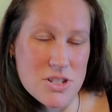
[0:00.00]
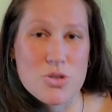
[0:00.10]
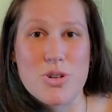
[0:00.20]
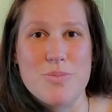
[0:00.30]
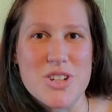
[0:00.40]

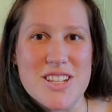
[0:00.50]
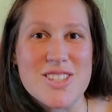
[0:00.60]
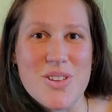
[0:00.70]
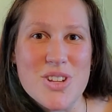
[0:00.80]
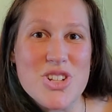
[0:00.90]
description,
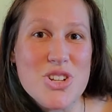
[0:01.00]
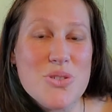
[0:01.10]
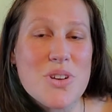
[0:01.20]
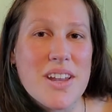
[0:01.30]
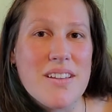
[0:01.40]
so that
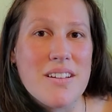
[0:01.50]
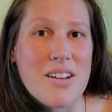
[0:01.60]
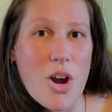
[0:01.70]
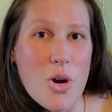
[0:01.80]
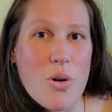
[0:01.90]
you can
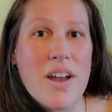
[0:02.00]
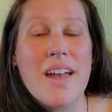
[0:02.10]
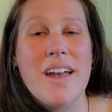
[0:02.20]
go